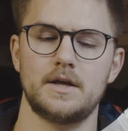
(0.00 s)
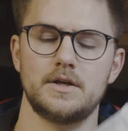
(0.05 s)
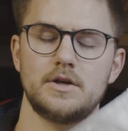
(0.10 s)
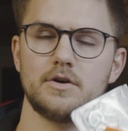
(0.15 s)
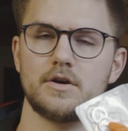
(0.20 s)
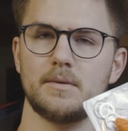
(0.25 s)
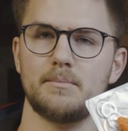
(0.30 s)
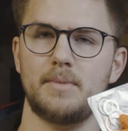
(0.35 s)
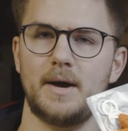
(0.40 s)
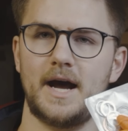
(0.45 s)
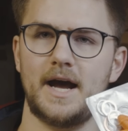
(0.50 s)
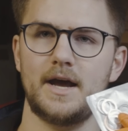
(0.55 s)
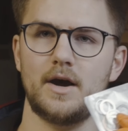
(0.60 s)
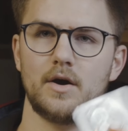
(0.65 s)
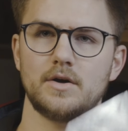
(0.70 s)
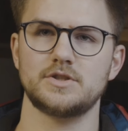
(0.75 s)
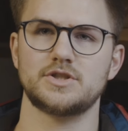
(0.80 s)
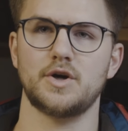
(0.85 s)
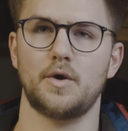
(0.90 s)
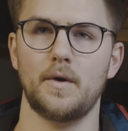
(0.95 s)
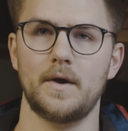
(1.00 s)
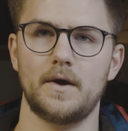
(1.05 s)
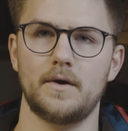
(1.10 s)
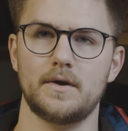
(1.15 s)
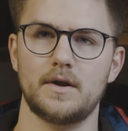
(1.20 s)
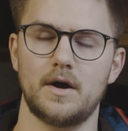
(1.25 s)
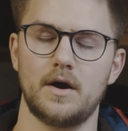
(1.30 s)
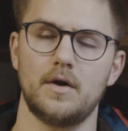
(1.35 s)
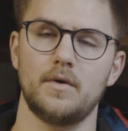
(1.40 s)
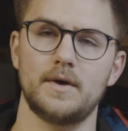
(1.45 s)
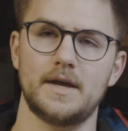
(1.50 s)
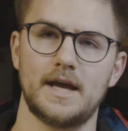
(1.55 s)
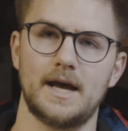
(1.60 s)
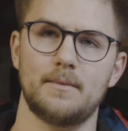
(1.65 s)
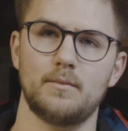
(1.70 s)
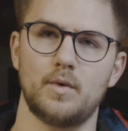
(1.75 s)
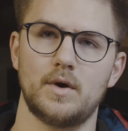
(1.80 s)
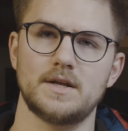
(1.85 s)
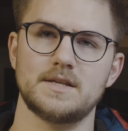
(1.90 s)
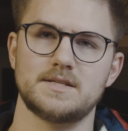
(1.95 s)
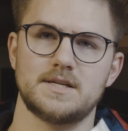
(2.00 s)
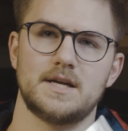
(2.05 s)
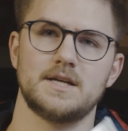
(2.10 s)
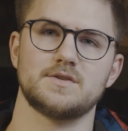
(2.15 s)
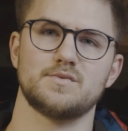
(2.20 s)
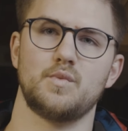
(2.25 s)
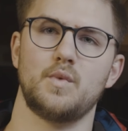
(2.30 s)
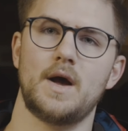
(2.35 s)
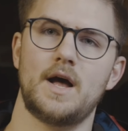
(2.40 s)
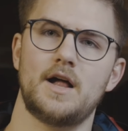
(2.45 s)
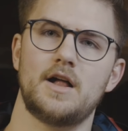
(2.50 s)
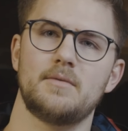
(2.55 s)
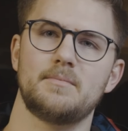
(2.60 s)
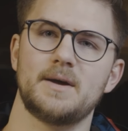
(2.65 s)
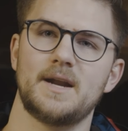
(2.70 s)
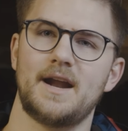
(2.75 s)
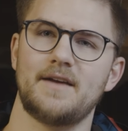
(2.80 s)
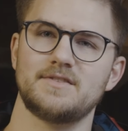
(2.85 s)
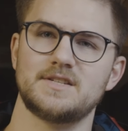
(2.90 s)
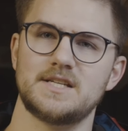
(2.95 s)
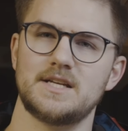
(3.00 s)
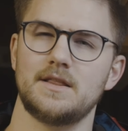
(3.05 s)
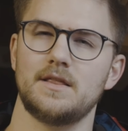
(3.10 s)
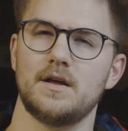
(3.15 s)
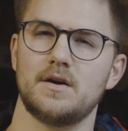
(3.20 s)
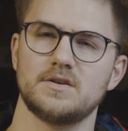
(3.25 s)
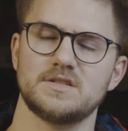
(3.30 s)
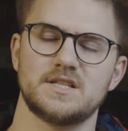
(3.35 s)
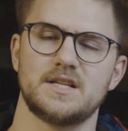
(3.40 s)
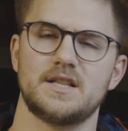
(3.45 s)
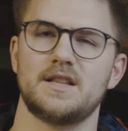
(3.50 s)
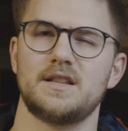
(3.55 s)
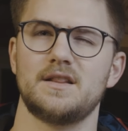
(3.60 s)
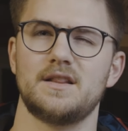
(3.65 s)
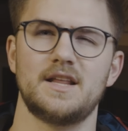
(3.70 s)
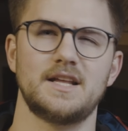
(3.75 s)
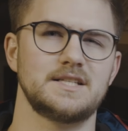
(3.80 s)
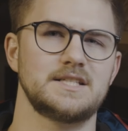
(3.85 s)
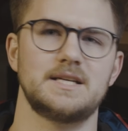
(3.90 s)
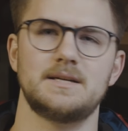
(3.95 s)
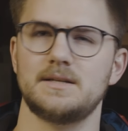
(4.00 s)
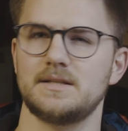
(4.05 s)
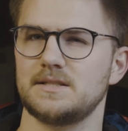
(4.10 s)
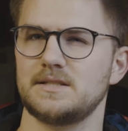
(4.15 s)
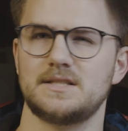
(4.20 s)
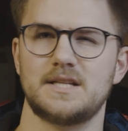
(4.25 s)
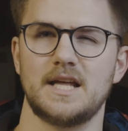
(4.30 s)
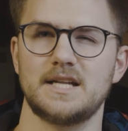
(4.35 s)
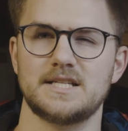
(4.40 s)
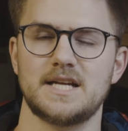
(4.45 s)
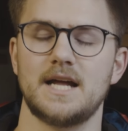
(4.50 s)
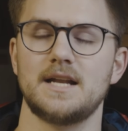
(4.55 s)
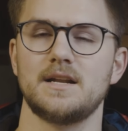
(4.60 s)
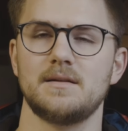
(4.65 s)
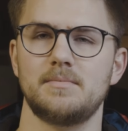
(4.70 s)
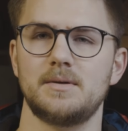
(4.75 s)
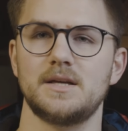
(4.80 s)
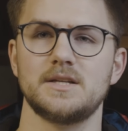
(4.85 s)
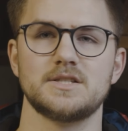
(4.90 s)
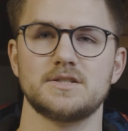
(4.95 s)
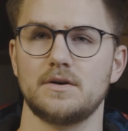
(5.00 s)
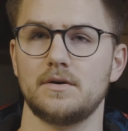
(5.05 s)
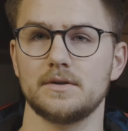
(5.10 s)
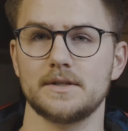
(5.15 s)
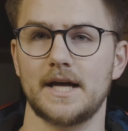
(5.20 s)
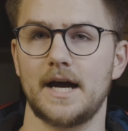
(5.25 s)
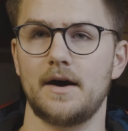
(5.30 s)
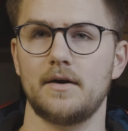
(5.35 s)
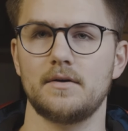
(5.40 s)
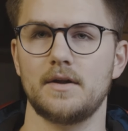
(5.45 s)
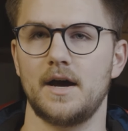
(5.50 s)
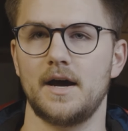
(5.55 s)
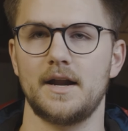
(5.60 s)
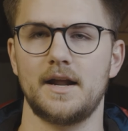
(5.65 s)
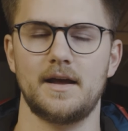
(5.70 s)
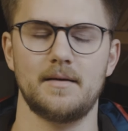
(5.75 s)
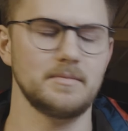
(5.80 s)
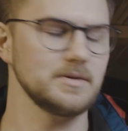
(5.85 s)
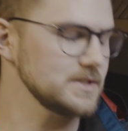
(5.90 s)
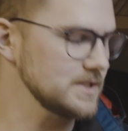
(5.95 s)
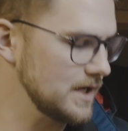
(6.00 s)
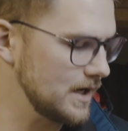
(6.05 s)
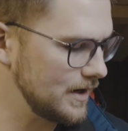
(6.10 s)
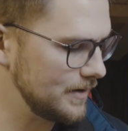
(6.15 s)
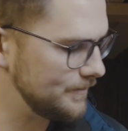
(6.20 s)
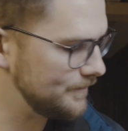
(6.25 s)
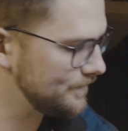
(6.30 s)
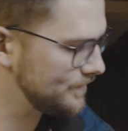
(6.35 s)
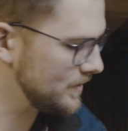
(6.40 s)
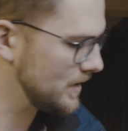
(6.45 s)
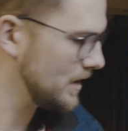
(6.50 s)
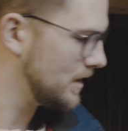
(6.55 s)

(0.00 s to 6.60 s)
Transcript: You can buy Toyota OEM ones as well, but I've seen those and they tend to be sold out on Amazon.